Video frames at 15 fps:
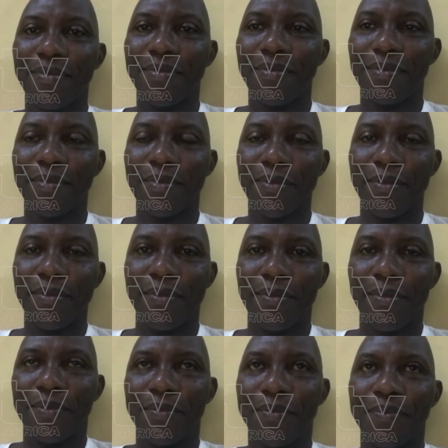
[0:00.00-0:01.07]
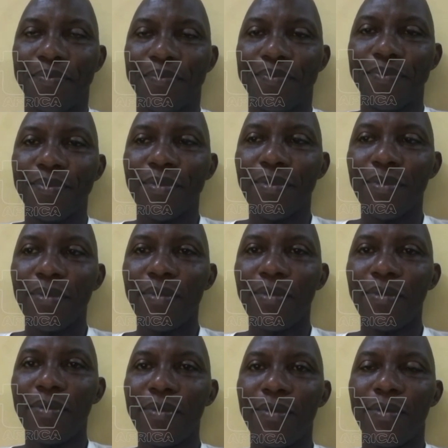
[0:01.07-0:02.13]

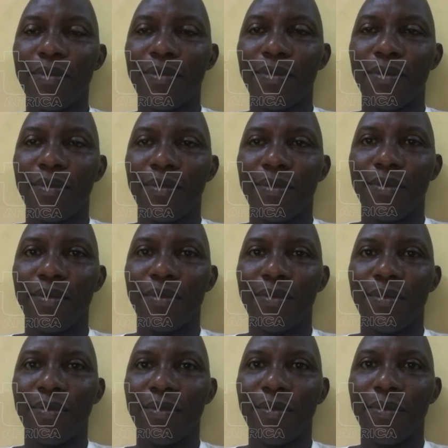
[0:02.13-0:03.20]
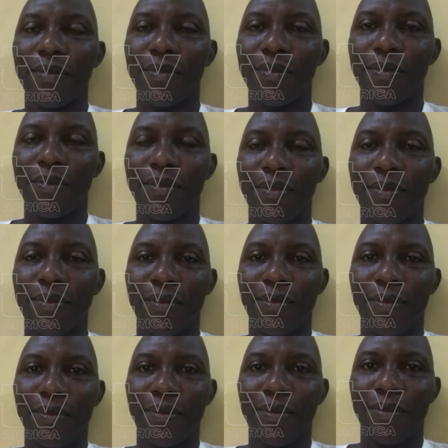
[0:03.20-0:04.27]

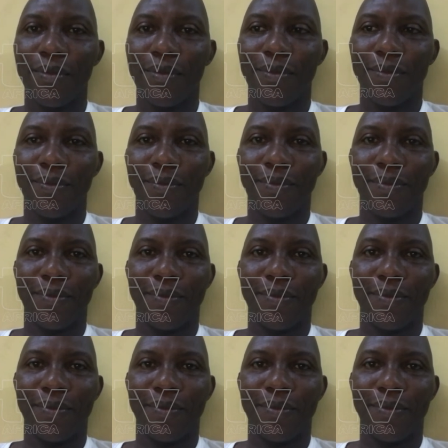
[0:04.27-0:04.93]
No words are spoken by the person on screen.